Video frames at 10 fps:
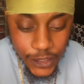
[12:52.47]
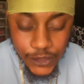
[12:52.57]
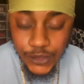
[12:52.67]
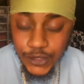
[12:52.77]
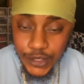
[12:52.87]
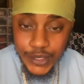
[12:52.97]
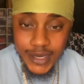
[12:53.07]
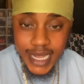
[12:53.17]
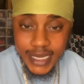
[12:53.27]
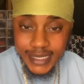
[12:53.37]
to show you
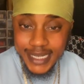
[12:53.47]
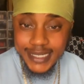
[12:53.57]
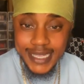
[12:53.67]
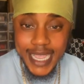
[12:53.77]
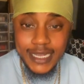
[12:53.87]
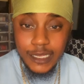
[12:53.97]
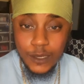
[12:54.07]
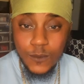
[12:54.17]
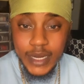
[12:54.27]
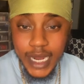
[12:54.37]
guys
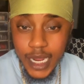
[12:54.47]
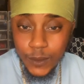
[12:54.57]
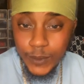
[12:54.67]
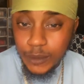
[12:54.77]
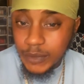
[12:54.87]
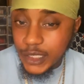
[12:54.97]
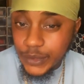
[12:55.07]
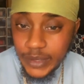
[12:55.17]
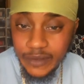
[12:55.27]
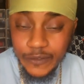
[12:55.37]
exactly what I will be
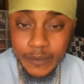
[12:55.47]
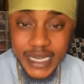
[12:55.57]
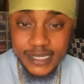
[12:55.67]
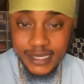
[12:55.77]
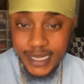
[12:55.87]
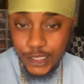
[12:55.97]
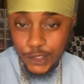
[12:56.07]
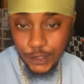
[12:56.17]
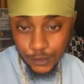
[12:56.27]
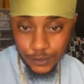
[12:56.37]
doing for my
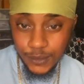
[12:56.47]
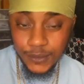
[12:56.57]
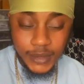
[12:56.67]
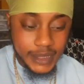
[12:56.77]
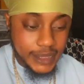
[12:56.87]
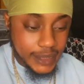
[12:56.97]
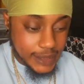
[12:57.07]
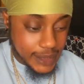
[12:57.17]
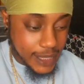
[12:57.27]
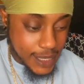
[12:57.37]
stage 2.
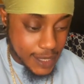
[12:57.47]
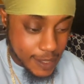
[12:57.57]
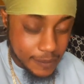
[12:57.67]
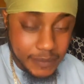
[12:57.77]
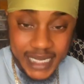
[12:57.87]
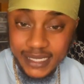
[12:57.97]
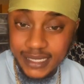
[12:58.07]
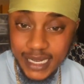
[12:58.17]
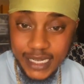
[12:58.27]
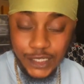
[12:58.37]
My
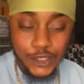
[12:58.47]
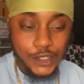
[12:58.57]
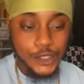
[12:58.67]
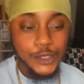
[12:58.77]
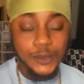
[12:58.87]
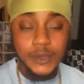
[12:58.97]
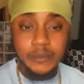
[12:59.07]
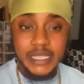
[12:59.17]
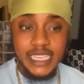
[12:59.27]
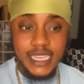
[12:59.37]
stage 2 will
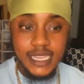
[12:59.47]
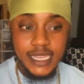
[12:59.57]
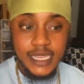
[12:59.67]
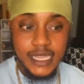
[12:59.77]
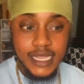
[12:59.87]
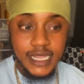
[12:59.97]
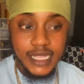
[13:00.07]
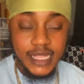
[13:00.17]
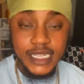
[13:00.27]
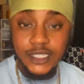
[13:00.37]
be
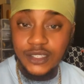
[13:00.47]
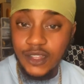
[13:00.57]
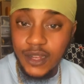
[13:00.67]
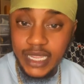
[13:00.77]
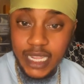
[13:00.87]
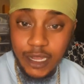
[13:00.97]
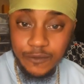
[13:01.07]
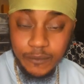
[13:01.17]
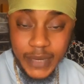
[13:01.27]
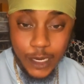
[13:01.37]
the installing
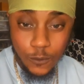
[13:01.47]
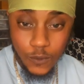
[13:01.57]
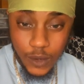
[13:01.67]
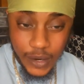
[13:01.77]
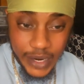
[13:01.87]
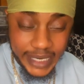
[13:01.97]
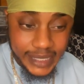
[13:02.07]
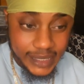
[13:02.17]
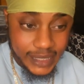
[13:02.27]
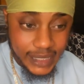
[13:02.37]
of my
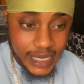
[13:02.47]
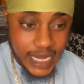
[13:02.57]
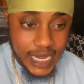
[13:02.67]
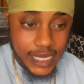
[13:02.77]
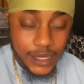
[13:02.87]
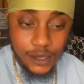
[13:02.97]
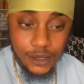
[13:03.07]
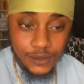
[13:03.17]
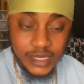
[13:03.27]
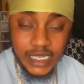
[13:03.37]
rod and the
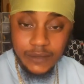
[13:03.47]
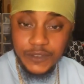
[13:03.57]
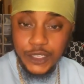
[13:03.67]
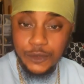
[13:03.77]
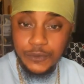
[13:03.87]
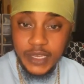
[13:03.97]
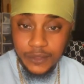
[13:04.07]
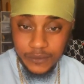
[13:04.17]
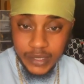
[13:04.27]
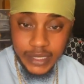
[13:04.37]
closing of the
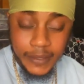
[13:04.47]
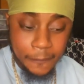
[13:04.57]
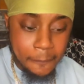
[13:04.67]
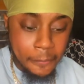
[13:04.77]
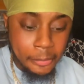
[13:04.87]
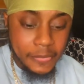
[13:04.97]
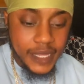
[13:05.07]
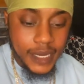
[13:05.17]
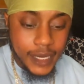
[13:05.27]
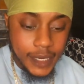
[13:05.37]
urethra,
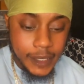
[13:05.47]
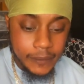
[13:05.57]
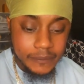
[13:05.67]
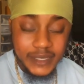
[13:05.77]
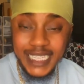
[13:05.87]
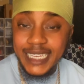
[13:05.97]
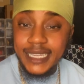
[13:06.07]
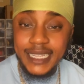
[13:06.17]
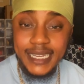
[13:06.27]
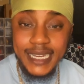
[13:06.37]

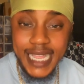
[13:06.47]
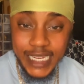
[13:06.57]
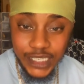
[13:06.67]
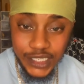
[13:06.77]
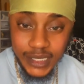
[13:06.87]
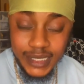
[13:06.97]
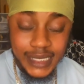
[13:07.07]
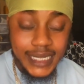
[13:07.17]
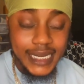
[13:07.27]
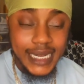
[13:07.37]
and the
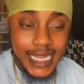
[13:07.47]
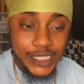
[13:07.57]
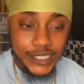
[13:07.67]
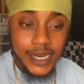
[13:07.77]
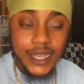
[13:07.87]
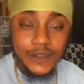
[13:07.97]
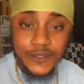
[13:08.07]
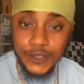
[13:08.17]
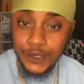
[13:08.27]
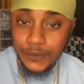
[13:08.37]
connection
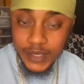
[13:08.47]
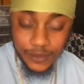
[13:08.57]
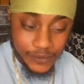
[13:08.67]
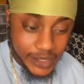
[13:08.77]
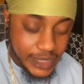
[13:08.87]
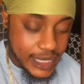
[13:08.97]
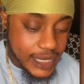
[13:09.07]
of the urethra.